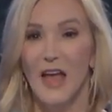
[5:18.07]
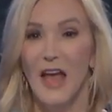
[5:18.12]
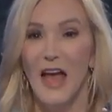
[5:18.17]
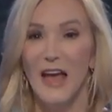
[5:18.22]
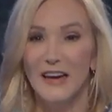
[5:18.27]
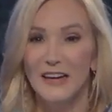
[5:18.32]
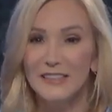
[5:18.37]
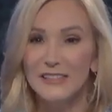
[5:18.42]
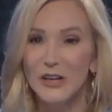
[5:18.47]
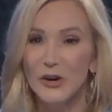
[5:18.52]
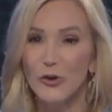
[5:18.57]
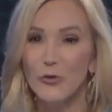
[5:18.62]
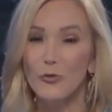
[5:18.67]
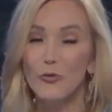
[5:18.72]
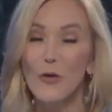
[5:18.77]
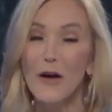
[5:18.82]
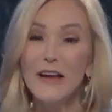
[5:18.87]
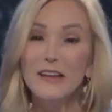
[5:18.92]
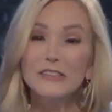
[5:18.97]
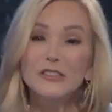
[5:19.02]
and he's going to
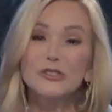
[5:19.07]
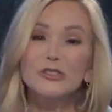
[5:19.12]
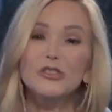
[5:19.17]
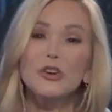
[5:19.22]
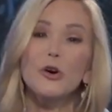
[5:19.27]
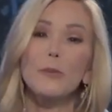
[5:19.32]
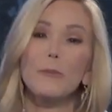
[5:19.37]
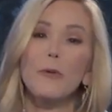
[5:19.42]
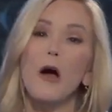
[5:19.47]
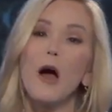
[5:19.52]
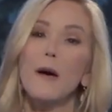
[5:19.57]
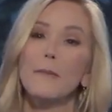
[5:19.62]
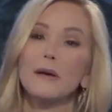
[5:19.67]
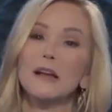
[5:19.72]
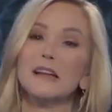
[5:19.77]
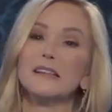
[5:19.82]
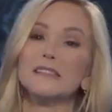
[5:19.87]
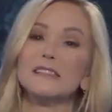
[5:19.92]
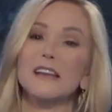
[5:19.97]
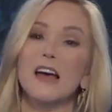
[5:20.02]
raise her to a
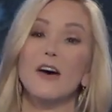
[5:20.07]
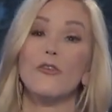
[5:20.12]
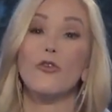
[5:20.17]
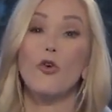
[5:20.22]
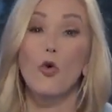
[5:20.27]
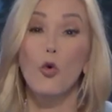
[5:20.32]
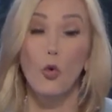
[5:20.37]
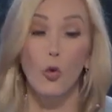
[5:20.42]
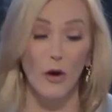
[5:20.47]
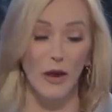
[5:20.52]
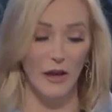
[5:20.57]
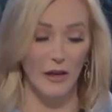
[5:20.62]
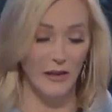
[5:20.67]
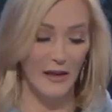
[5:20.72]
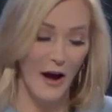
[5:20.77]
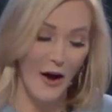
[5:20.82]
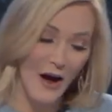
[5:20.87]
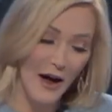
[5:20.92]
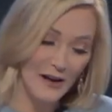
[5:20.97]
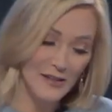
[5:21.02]
prominence of queen.
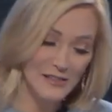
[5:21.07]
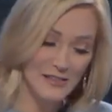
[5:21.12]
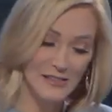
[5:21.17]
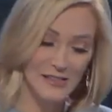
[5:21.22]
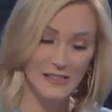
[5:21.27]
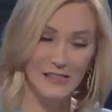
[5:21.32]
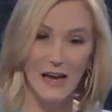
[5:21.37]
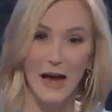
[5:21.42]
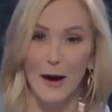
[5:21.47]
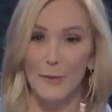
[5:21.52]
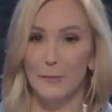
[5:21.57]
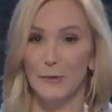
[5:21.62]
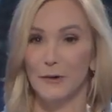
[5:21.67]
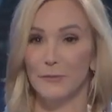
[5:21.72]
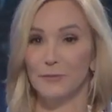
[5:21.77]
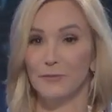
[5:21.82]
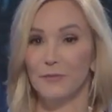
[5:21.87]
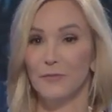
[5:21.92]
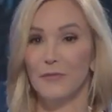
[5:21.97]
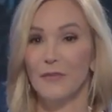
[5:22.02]
Now, how does this happen?